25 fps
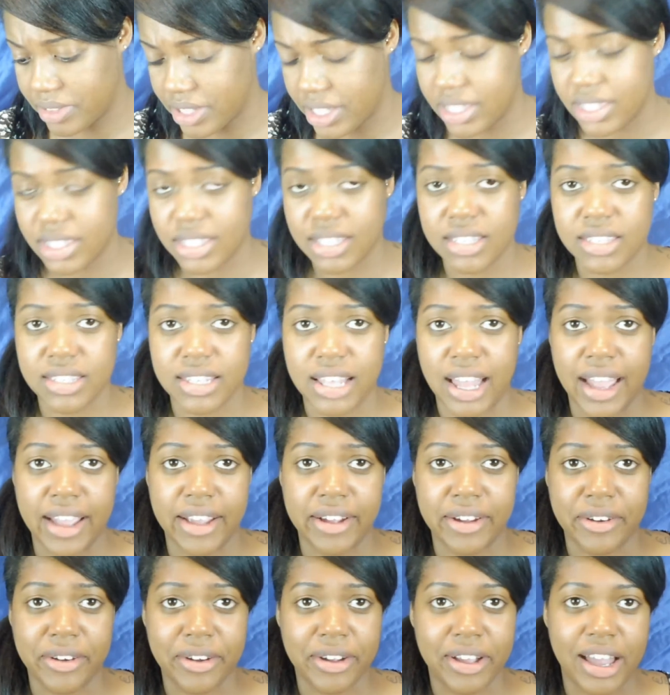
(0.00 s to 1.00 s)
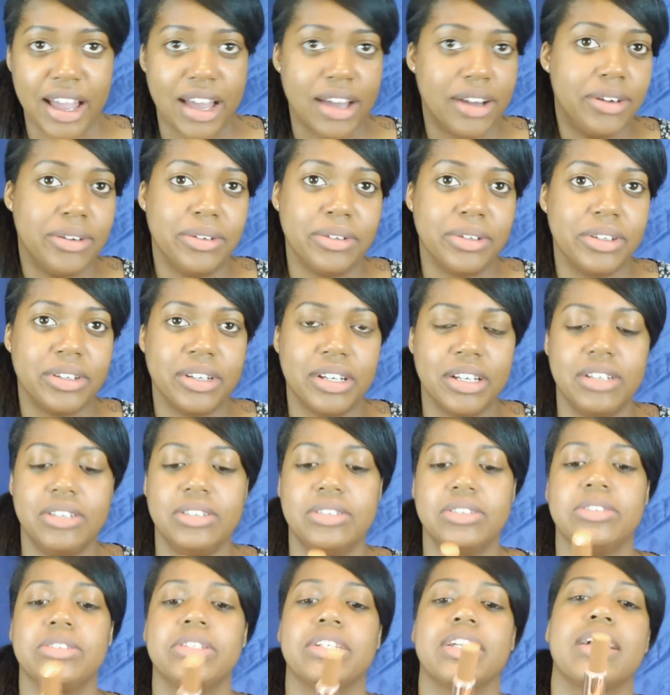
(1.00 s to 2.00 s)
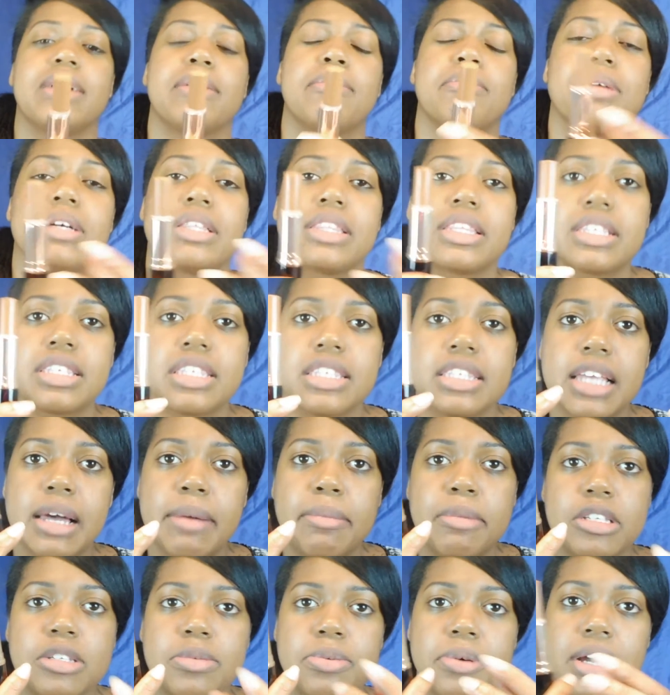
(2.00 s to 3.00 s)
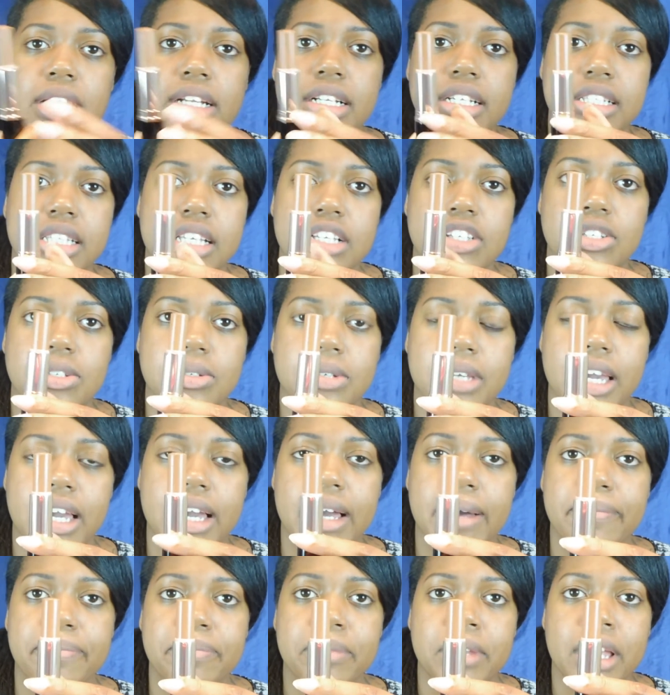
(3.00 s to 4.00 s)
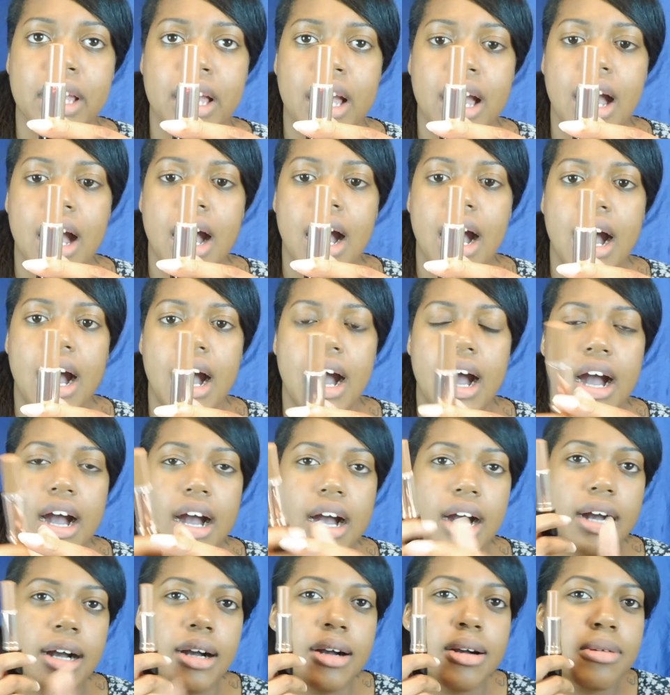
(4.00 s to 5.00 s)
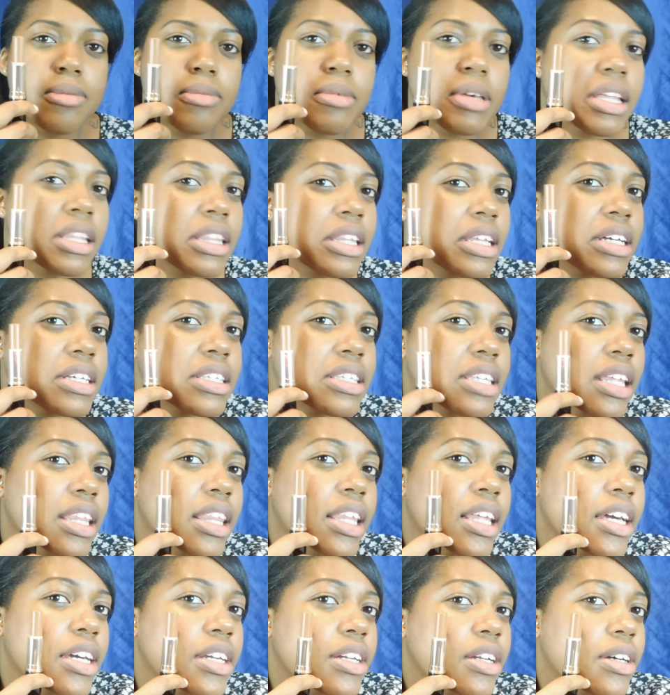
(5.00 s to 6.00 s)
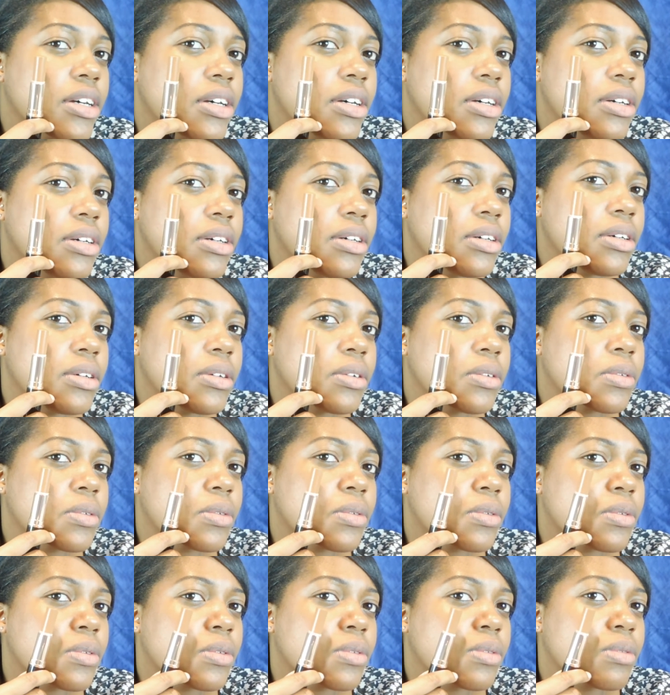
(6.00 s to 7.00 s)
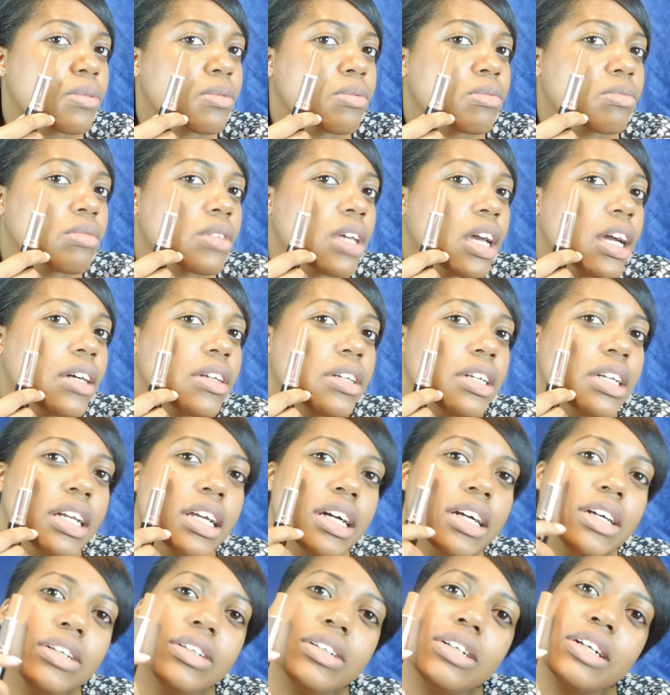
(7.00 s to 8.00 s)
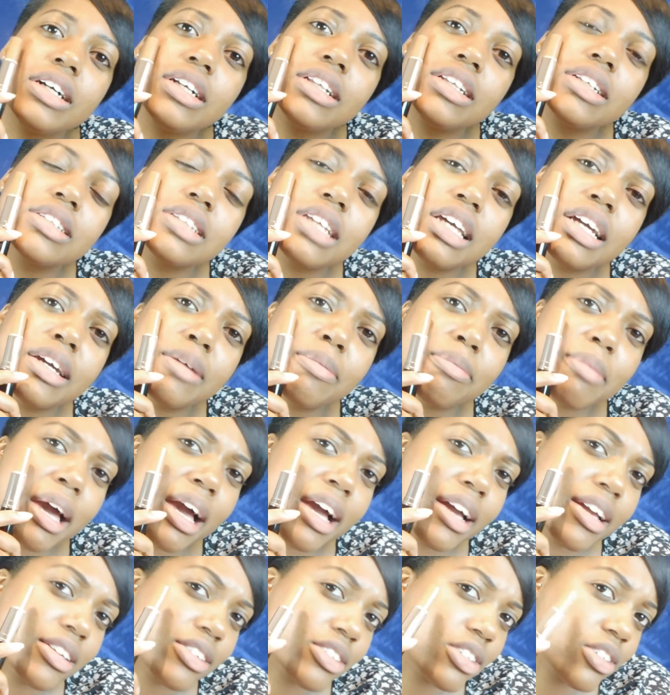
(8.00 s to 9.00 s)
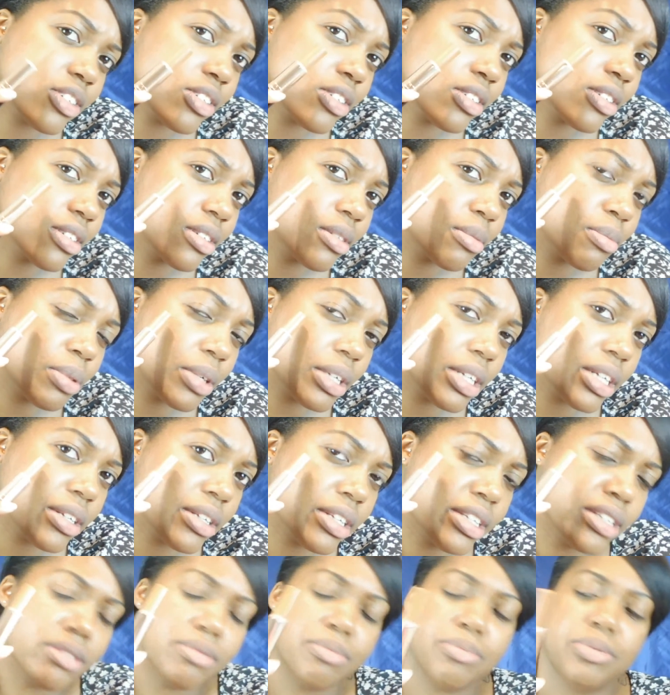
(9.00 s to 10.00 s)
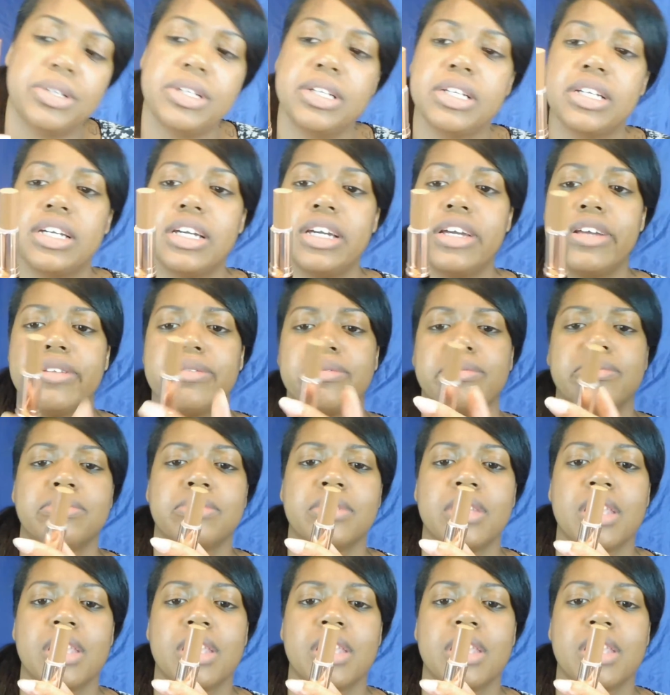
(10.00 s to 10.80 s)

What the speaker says: It says 9 grams. I don't do that. But this is how much product that you get. It looks a little, I don't know. It looks like a match. Pretty good.